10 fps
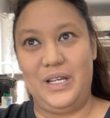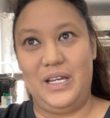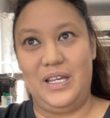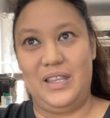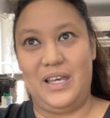
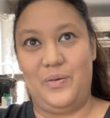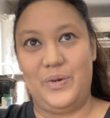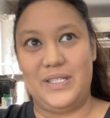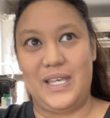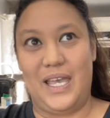That
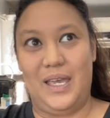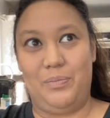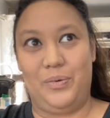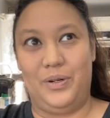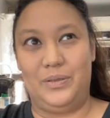was
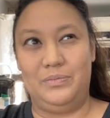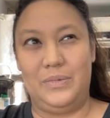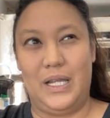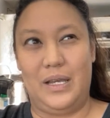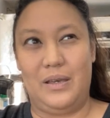April.
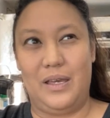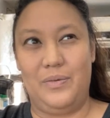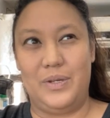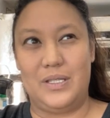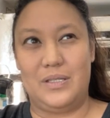Like, it
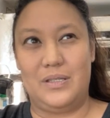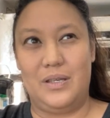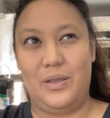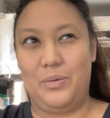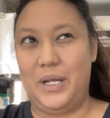was
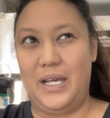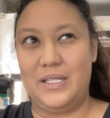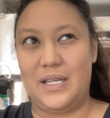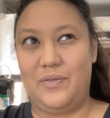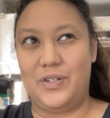3
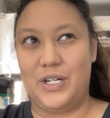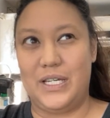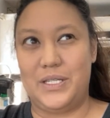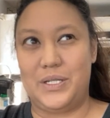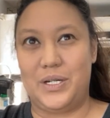days after
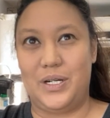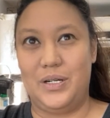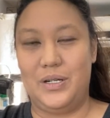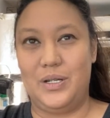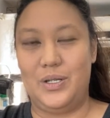Easter.
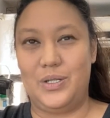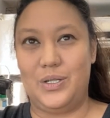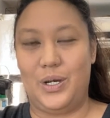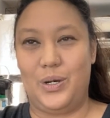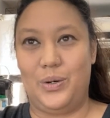
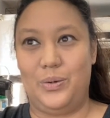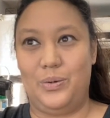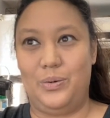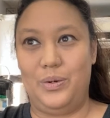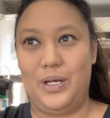
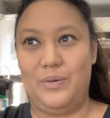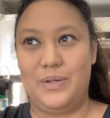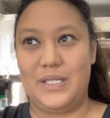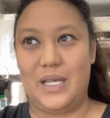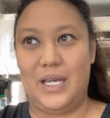So it
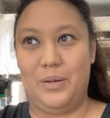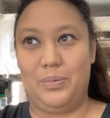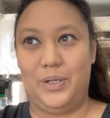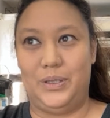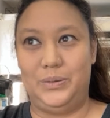was April.